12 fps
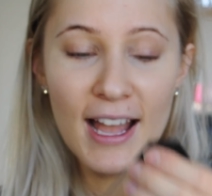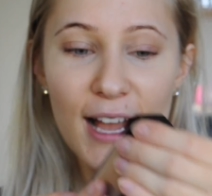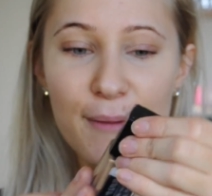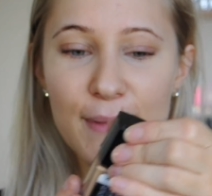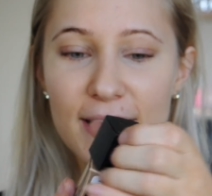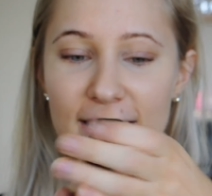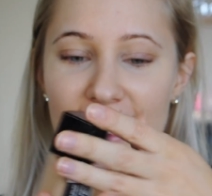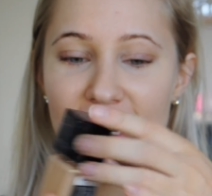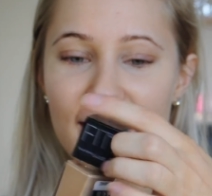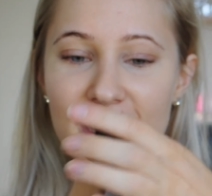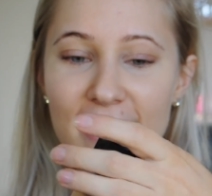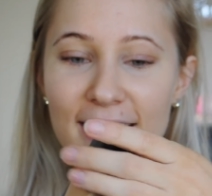And
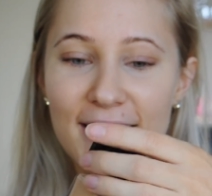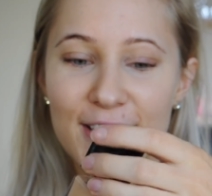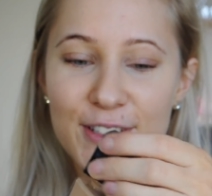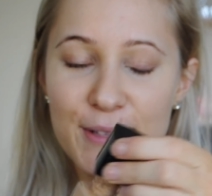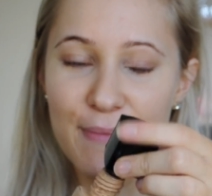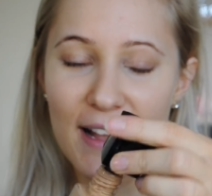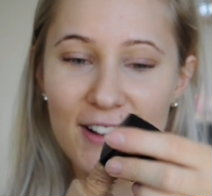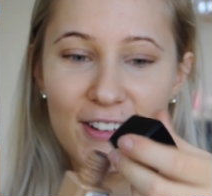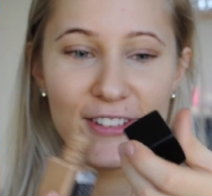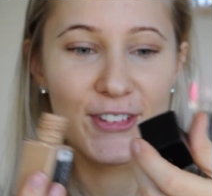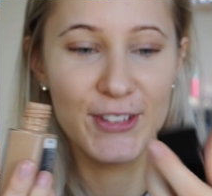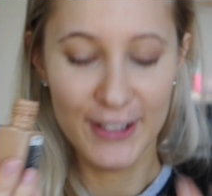then so back
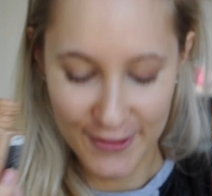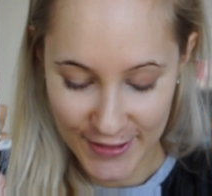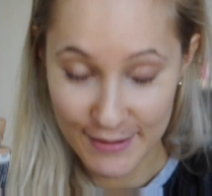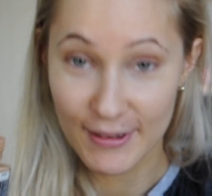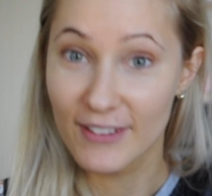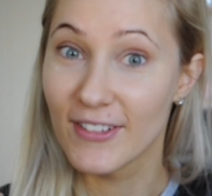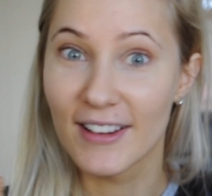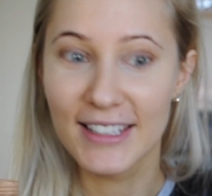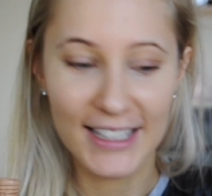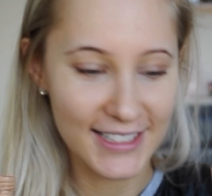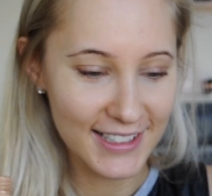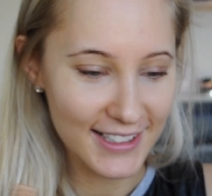onto the Fit Me
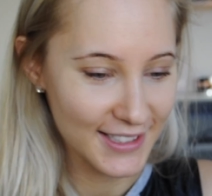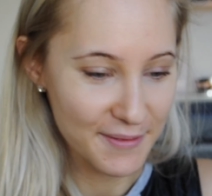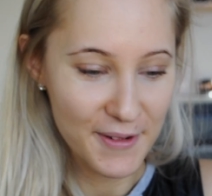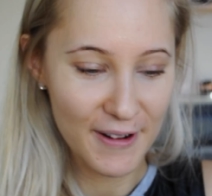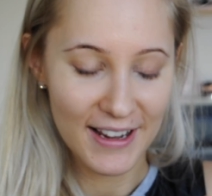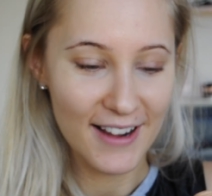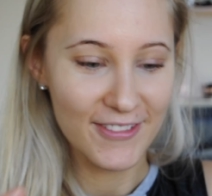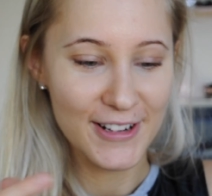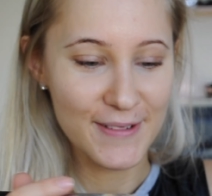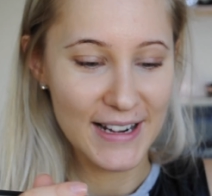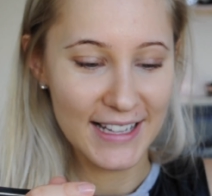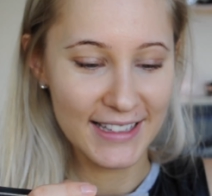foundation, because I'm going
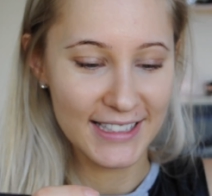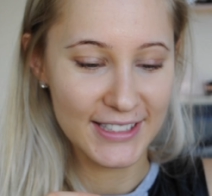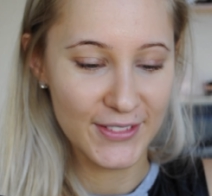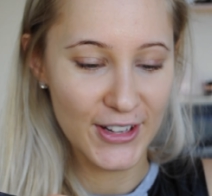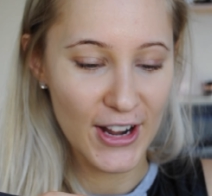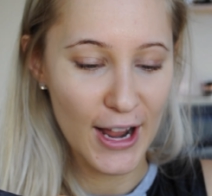everywhere in this video.